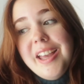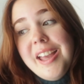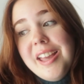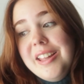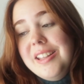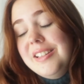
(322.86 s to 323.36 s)

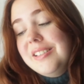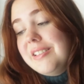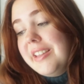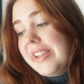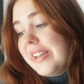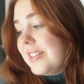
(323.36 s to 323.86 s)

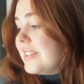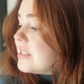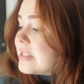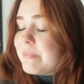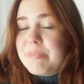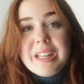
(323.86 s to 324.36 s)
and get
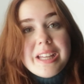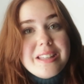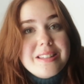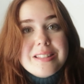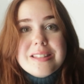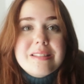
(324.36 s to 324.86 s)
this
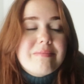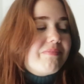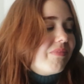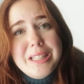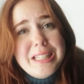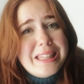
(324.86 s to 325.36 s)
place
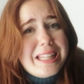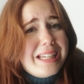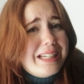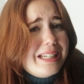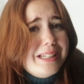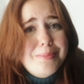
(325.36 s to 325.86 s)

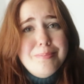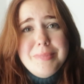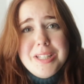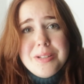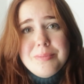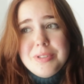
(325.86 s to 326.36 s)
like in a
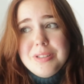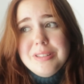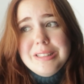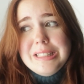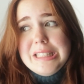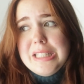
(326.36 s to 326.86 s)

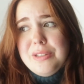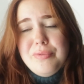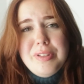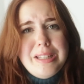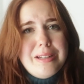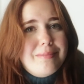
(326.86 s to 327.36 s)
minimal
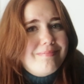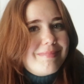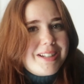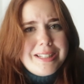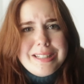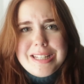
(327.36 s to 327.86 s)
living
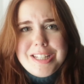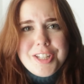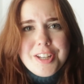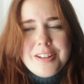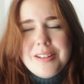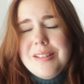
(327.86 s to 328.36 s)

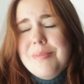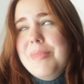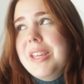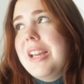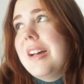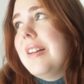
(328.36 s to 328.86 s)
condition,
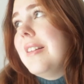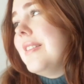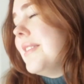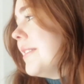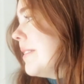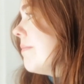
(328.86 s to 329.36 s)

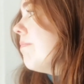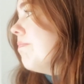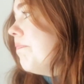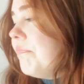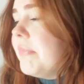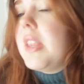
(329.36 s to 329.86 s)
because
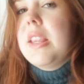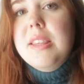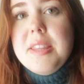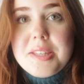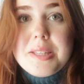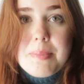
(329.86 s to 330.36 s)

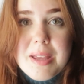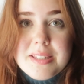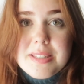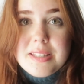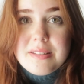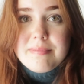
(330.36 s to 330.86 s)
this is
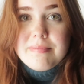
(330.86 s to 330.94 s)
messy.